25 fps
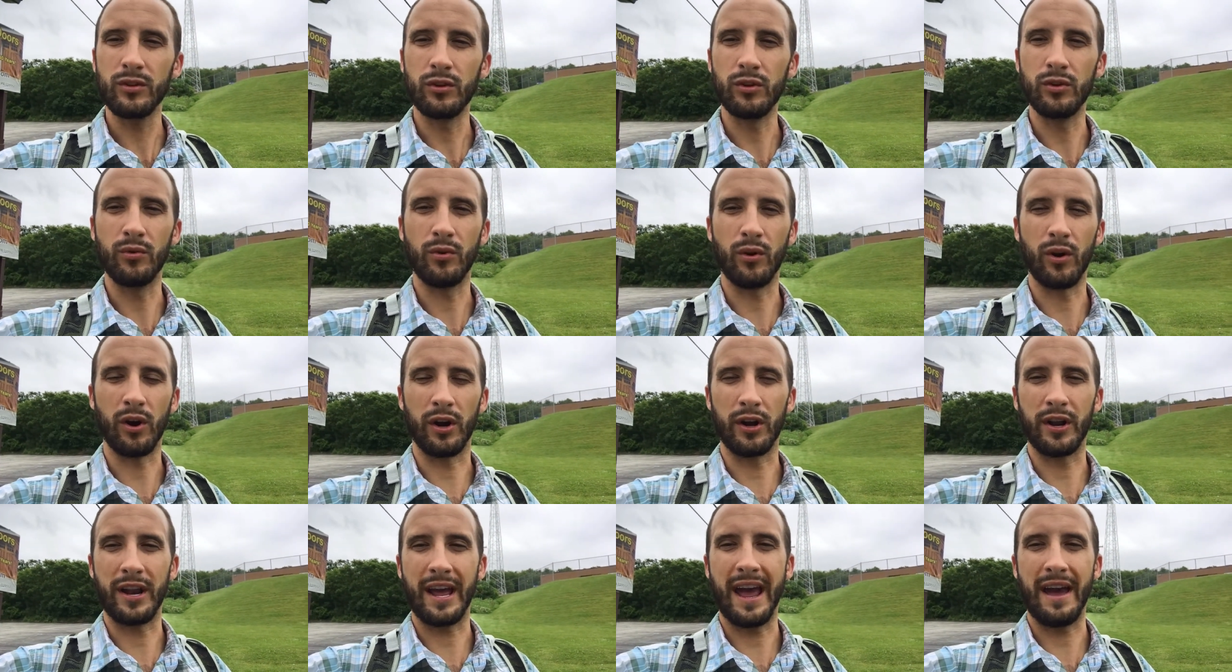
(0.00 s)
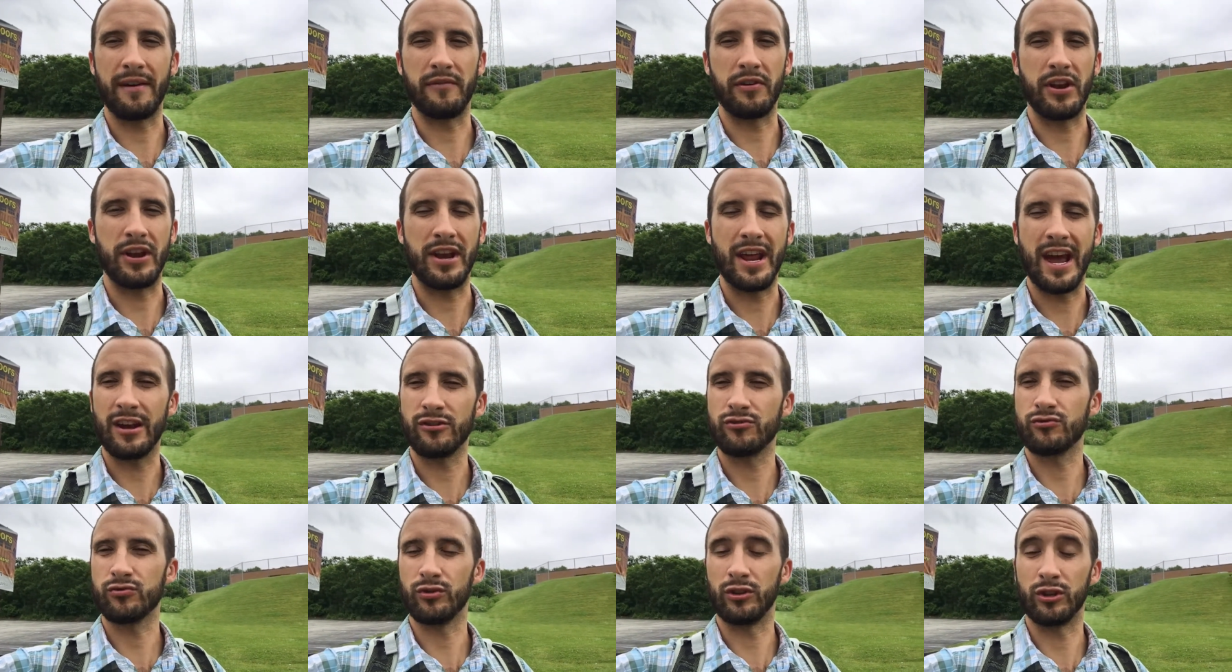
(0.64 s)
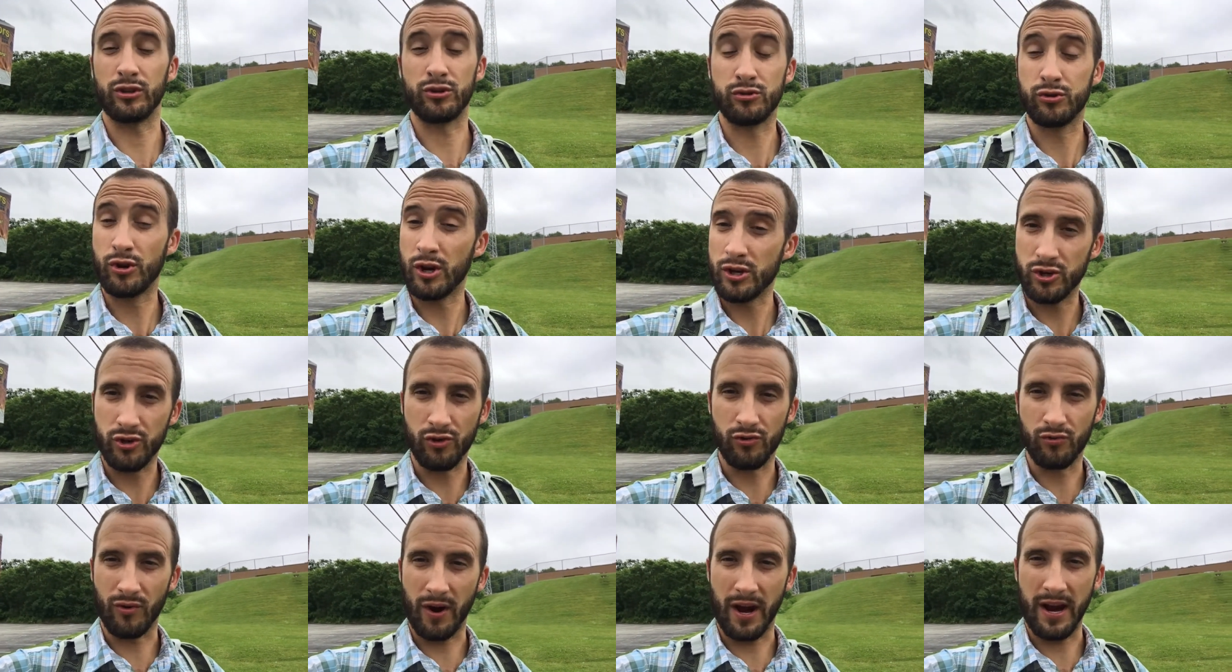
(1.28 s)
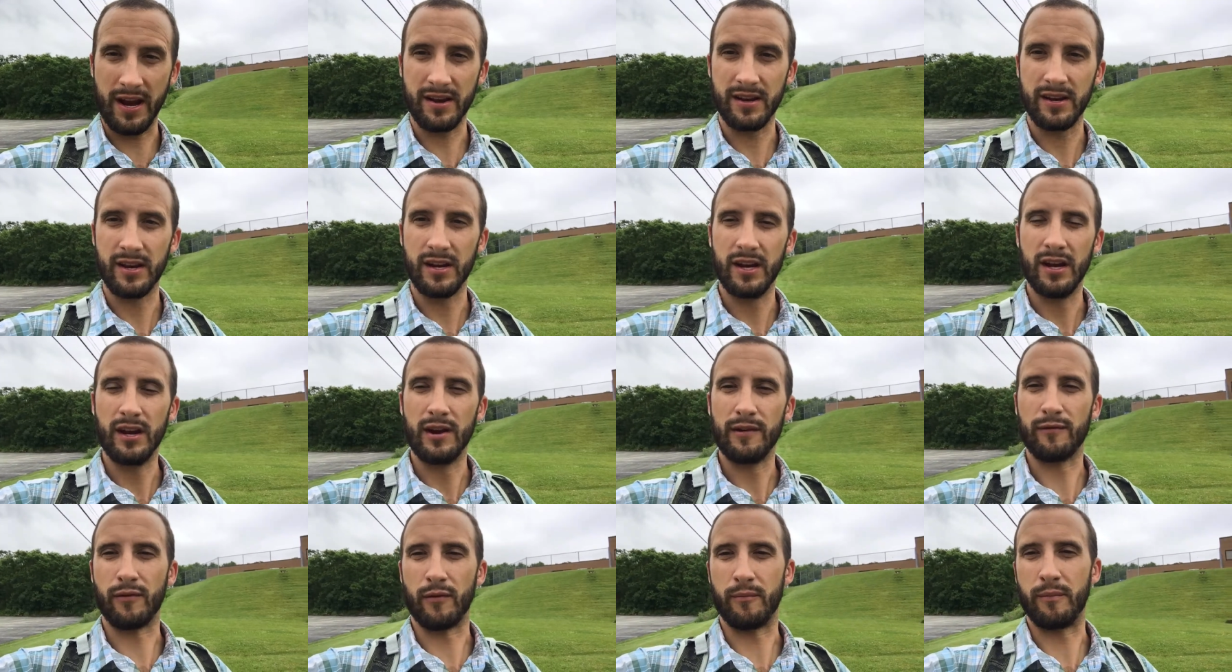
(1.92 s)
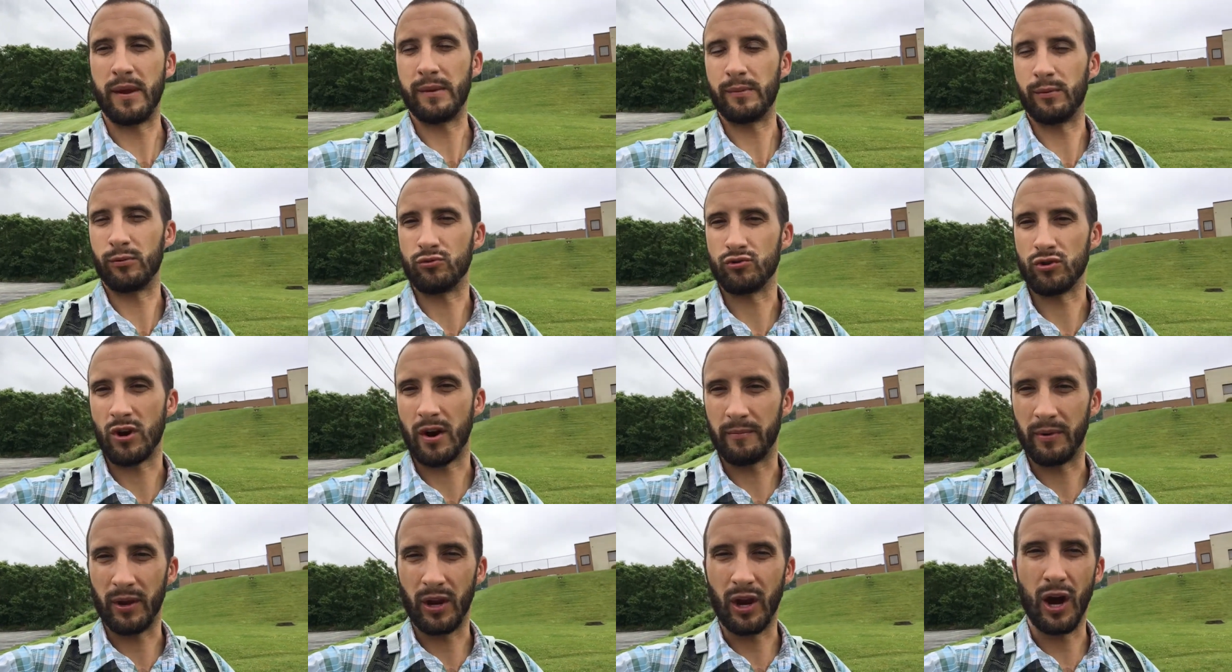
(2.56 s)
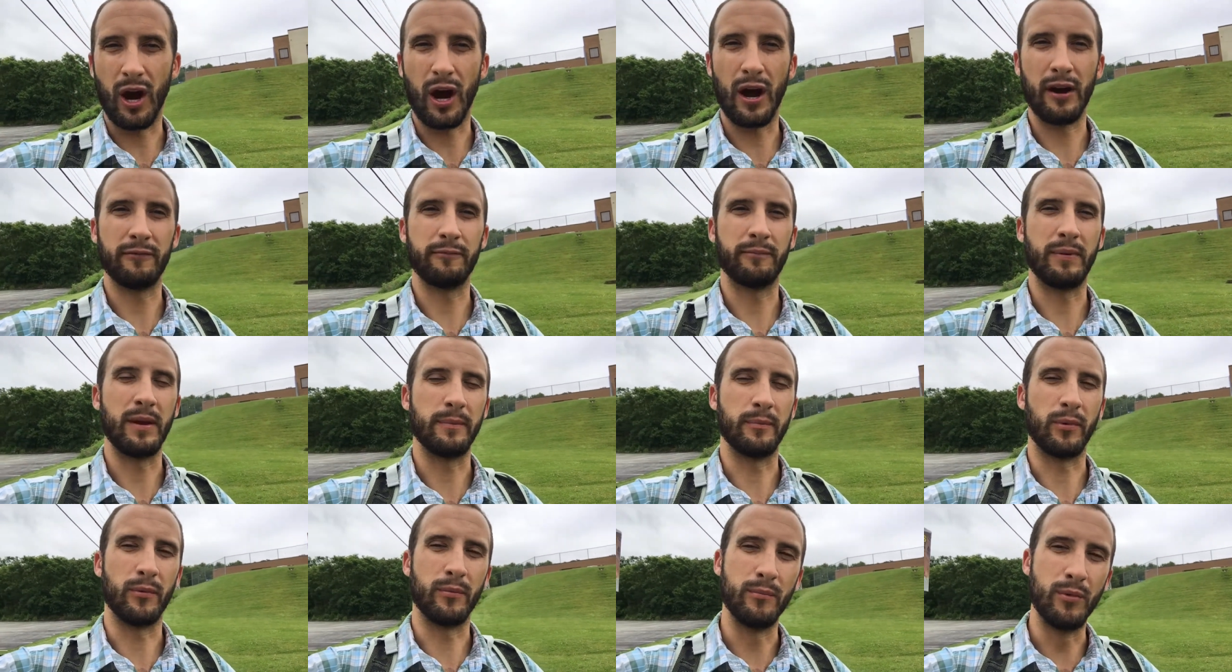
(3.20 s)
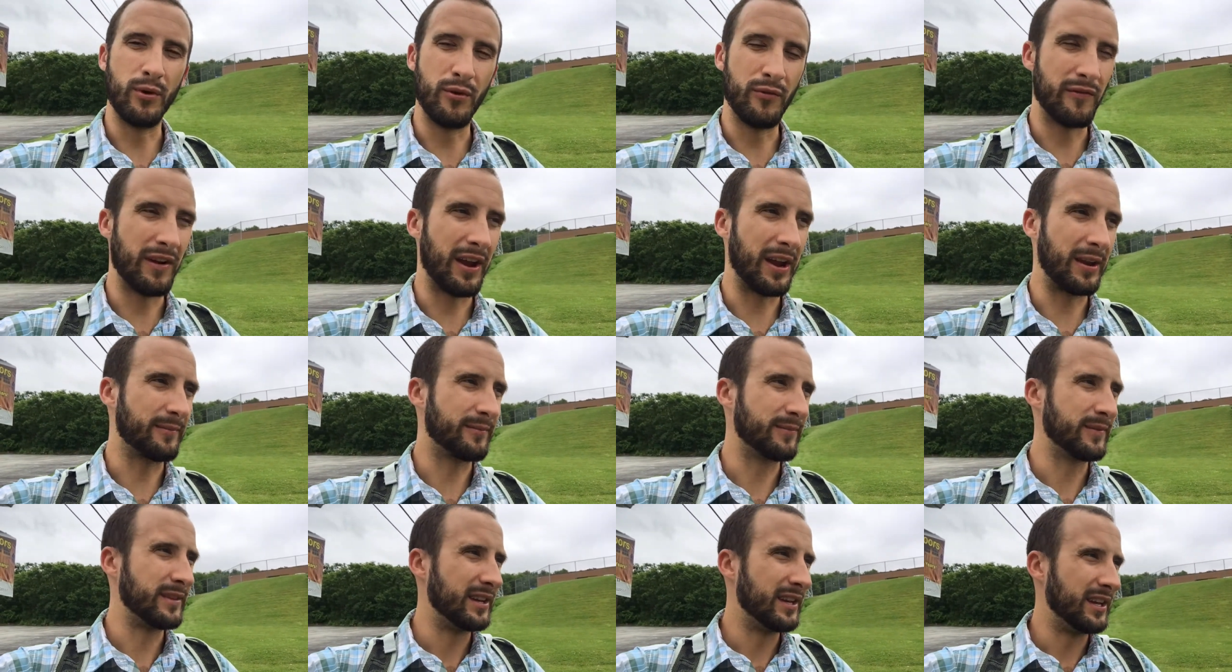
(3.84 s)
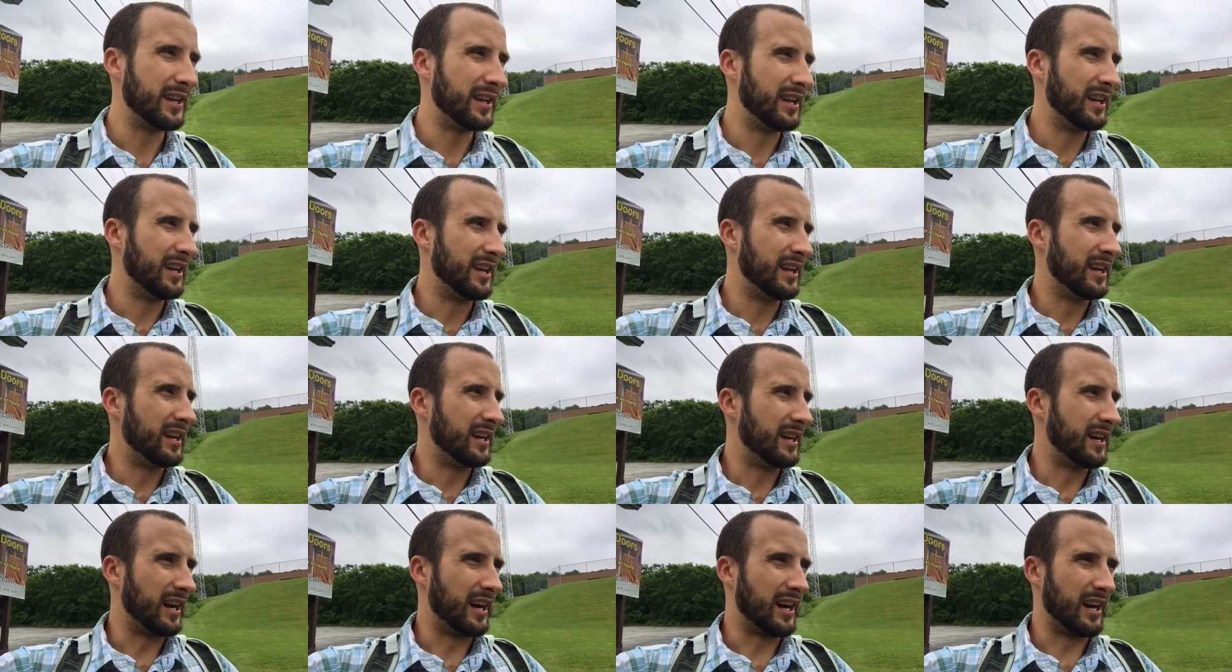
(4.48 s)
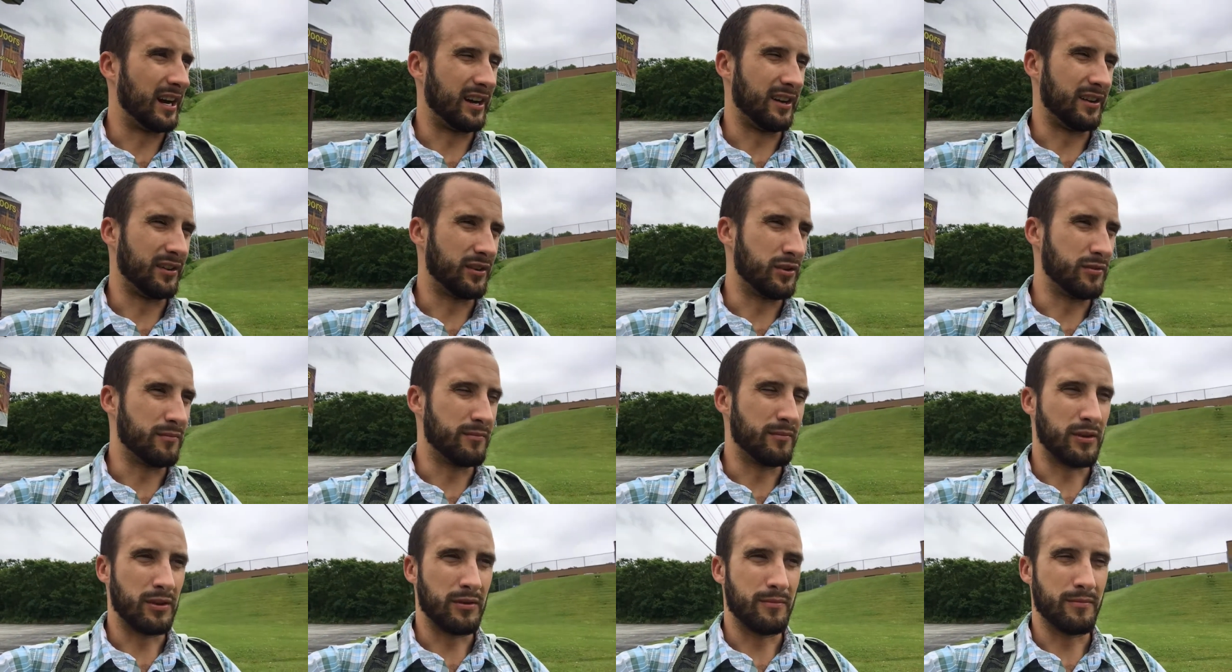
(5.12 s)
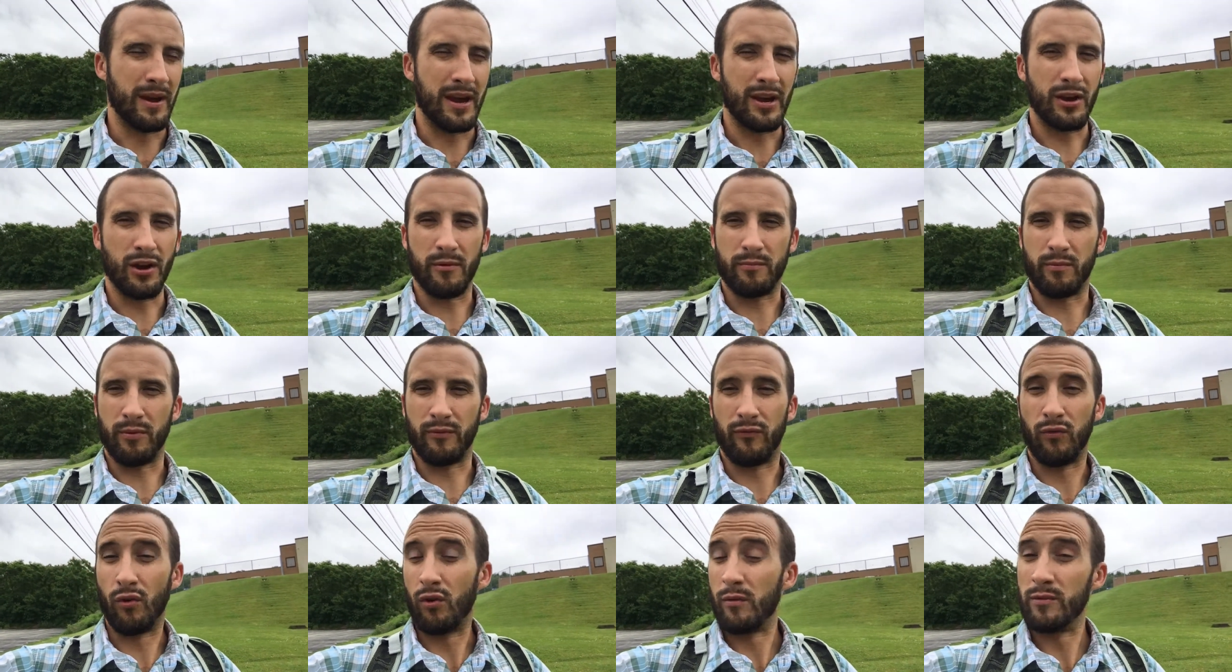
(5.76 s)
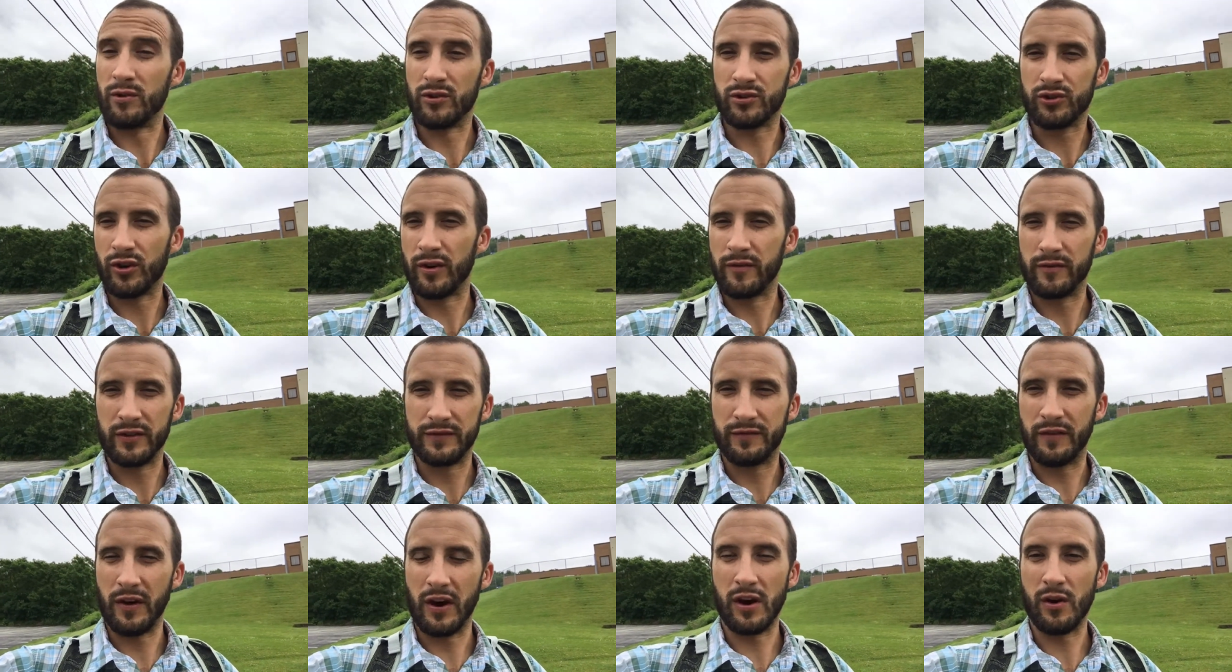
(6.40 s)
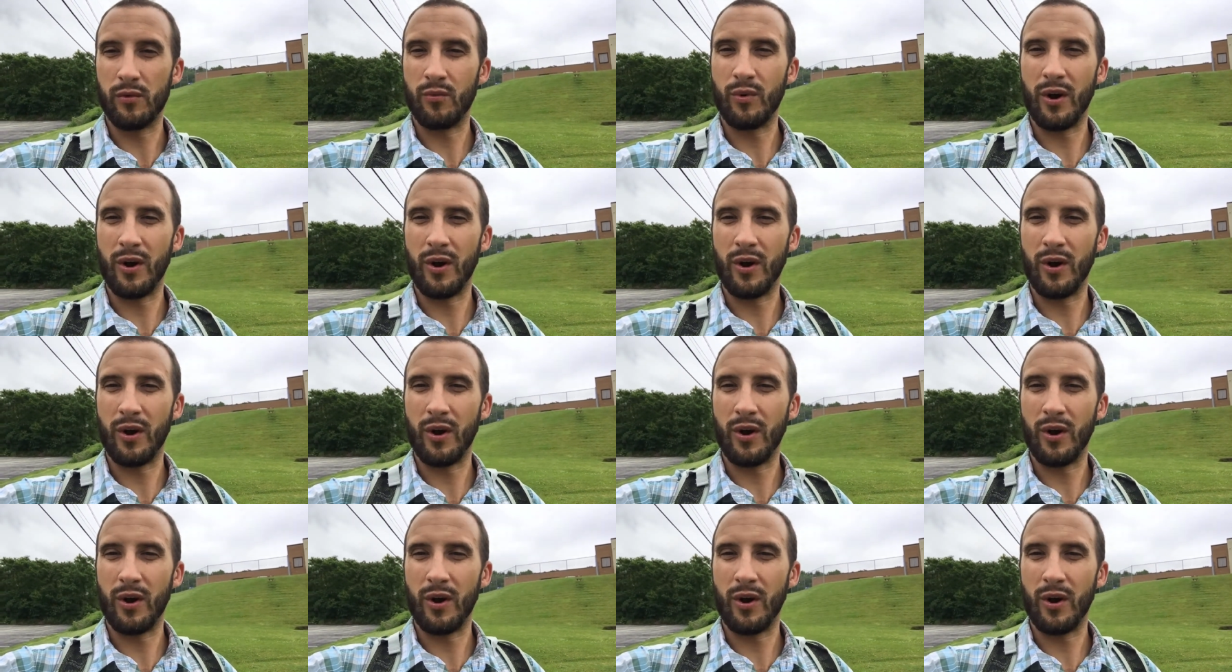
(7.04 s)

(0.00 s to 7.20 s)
You are going to have a natural attrition rate for people dropping off, people moving. Uh, you, you, may not perform the service very